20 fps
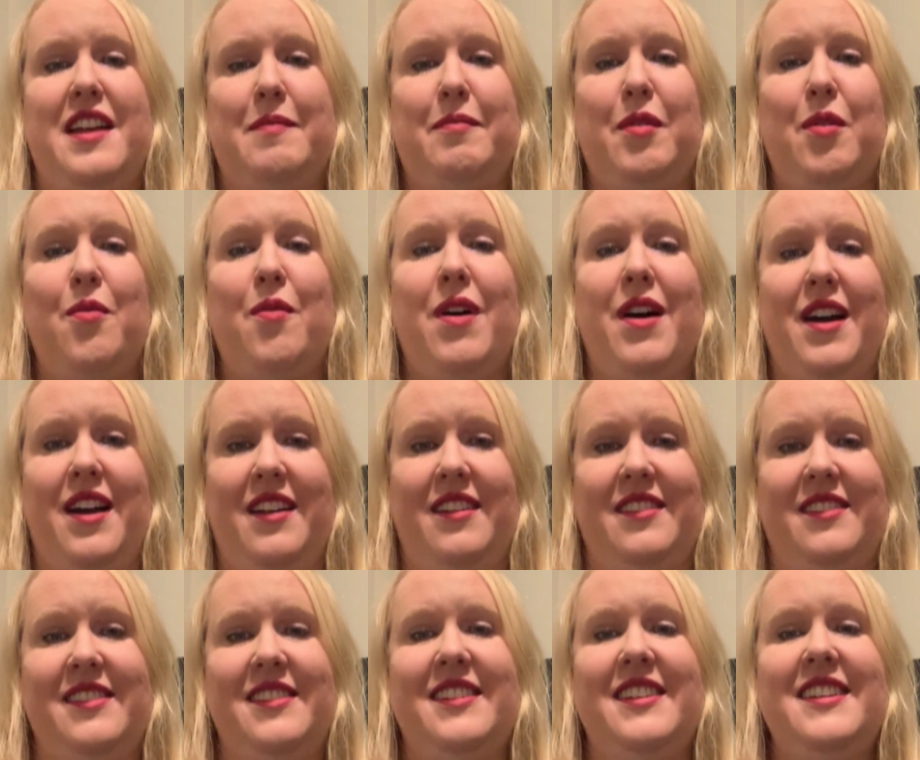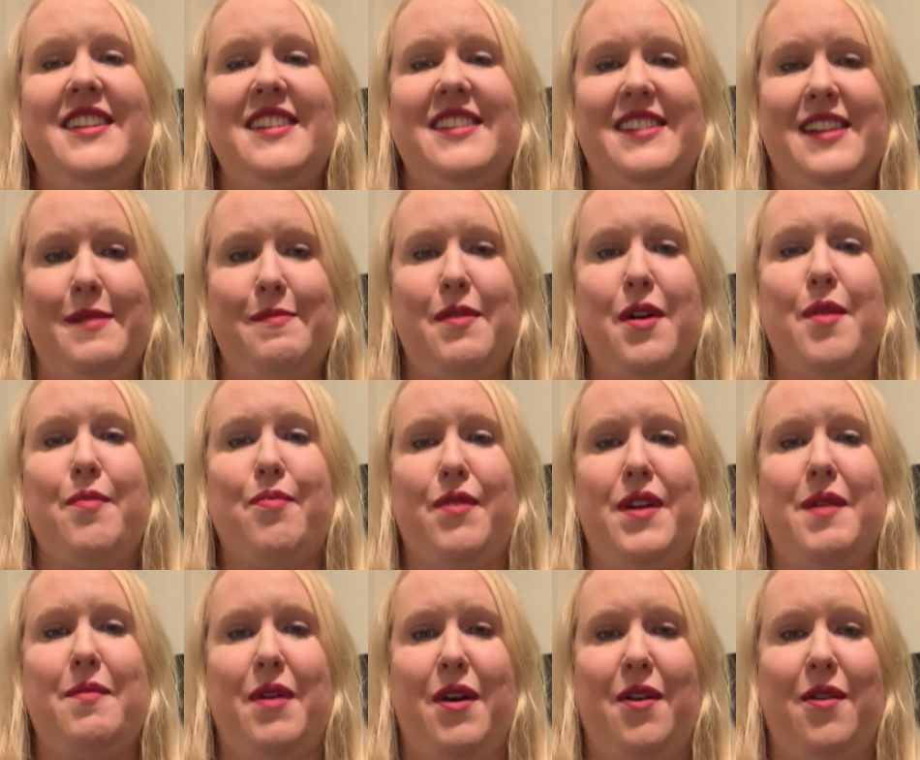Number one, tempo
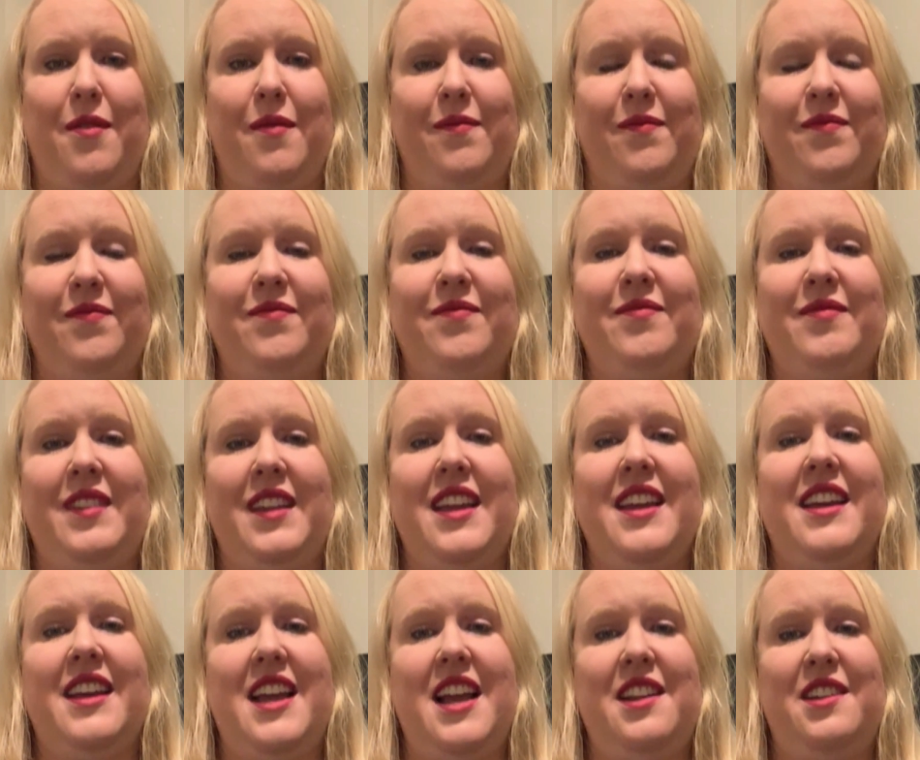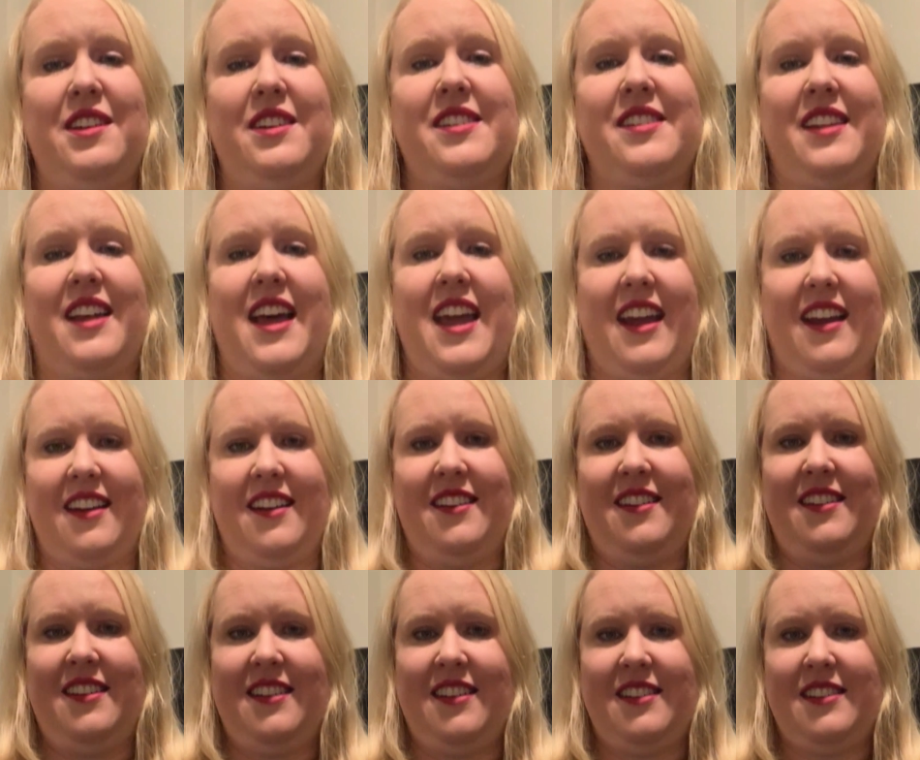primo. It looks like
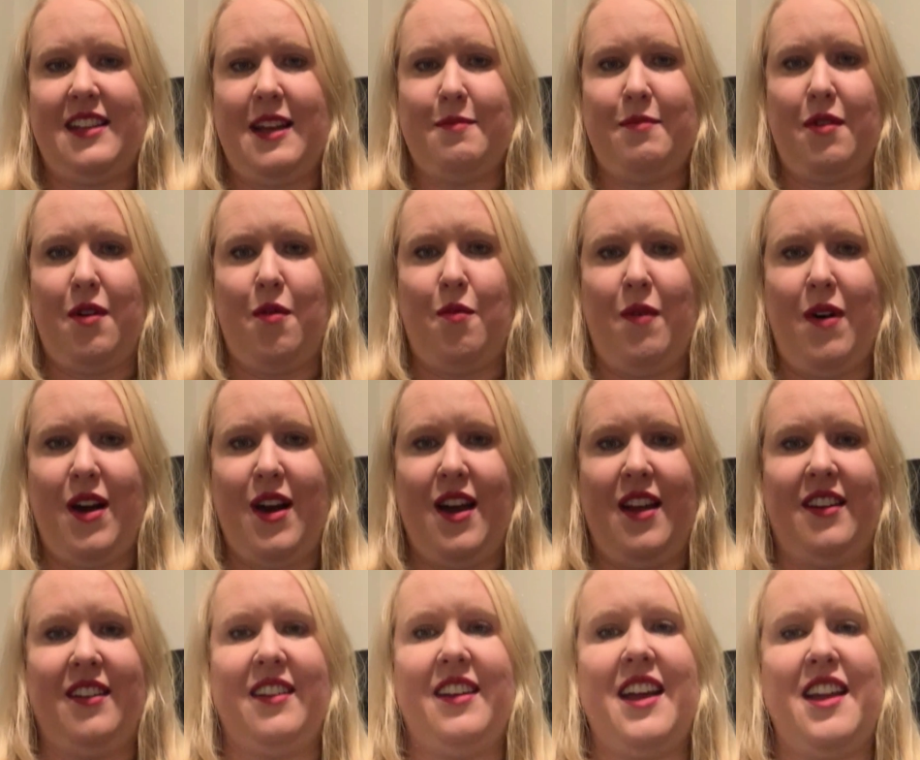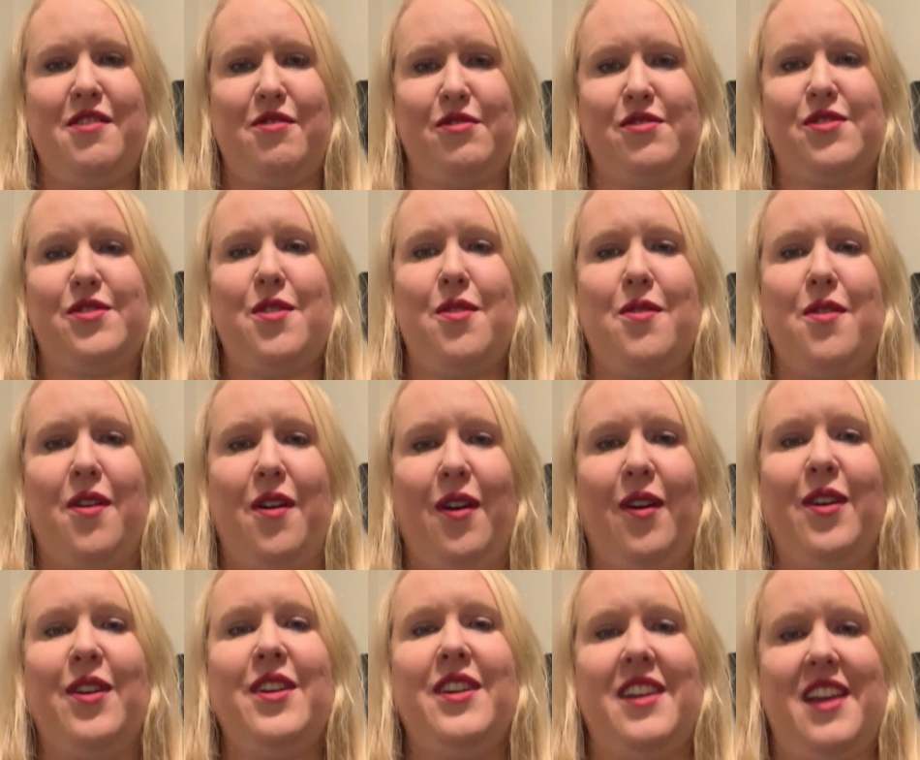tempo one in your
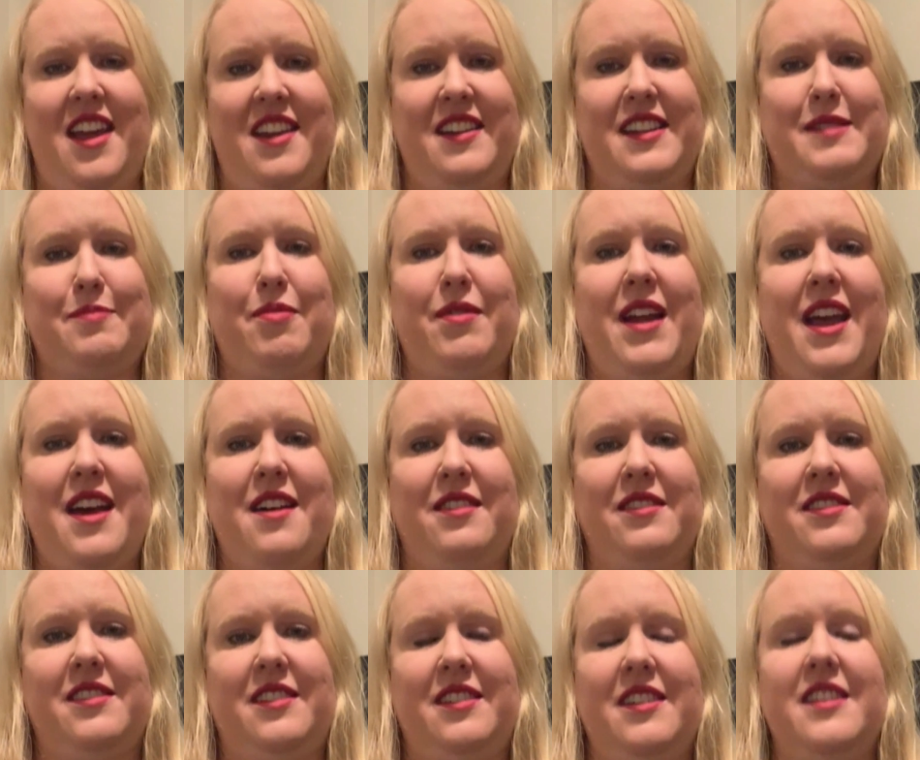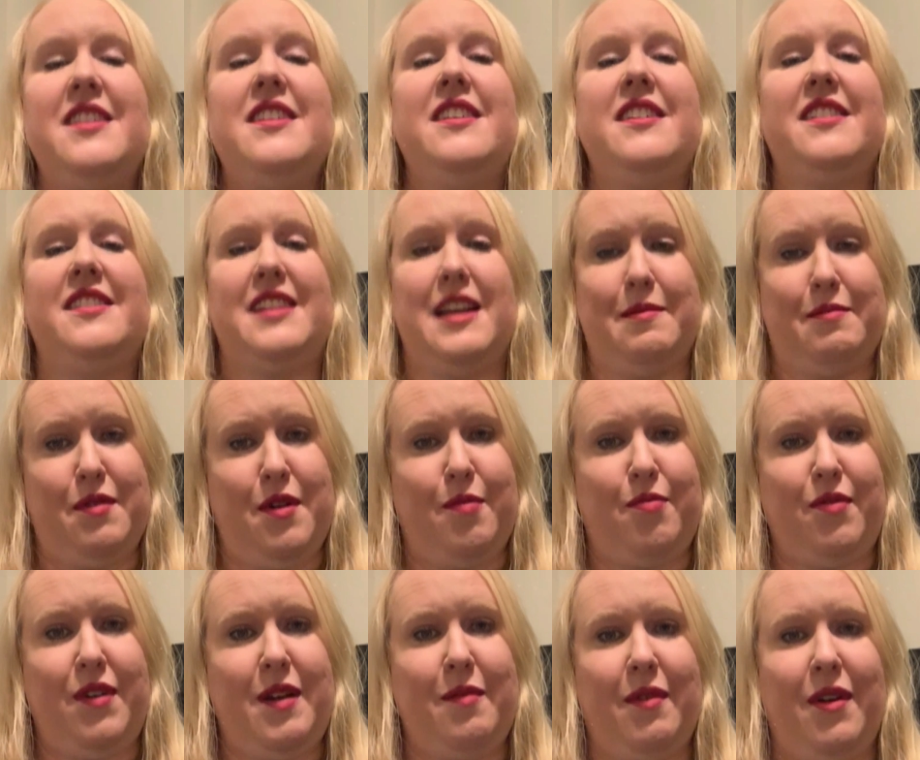score and it's pronounced tempo
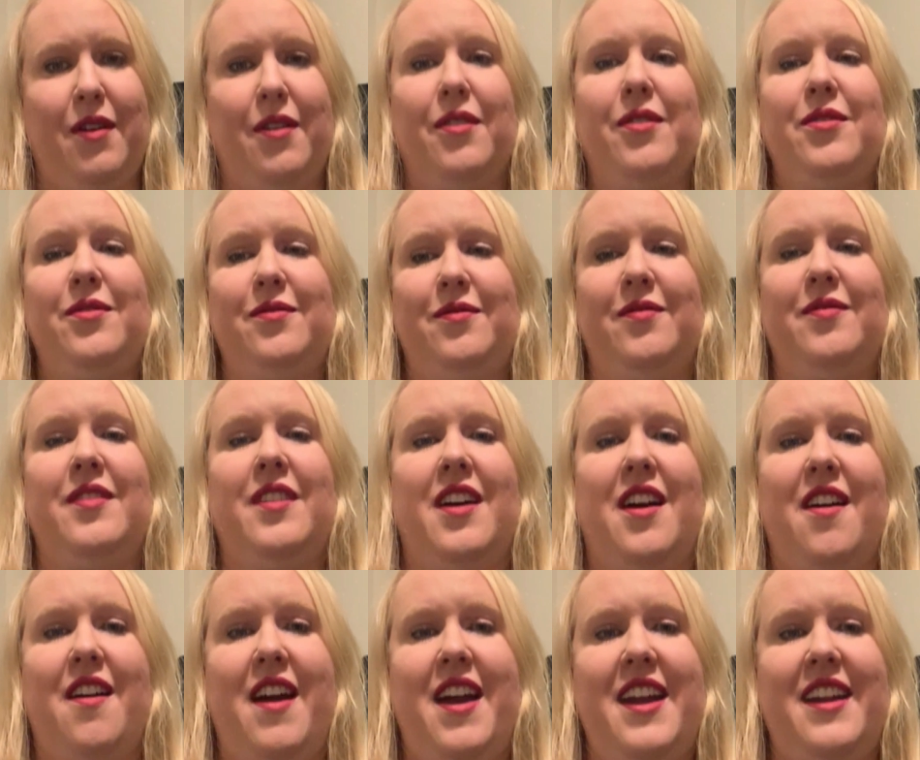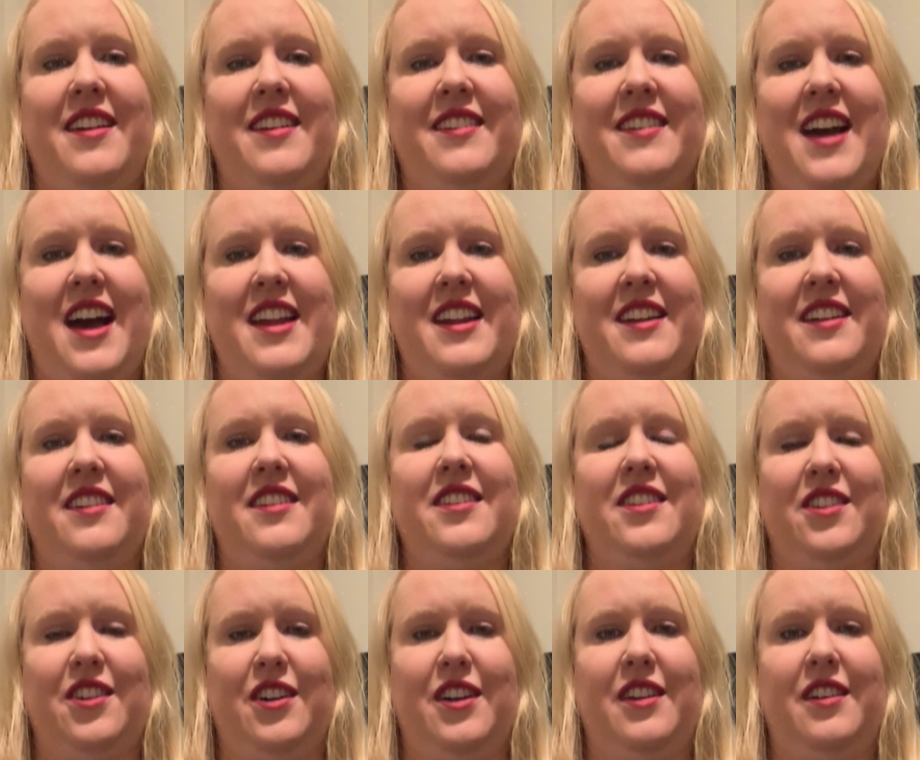primo. All right, got it?
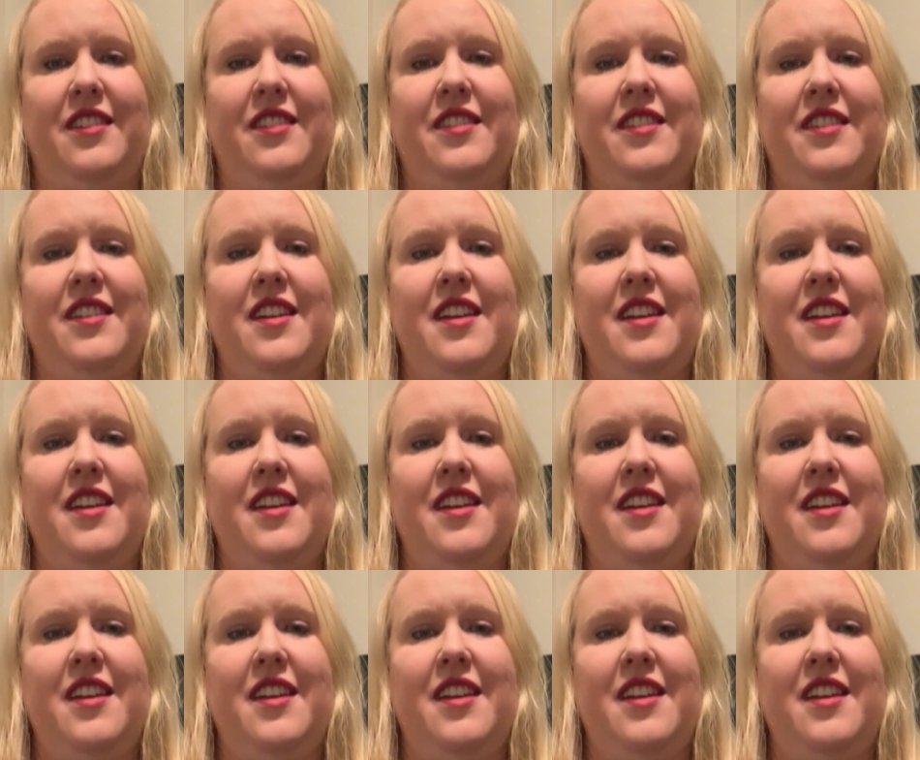Good.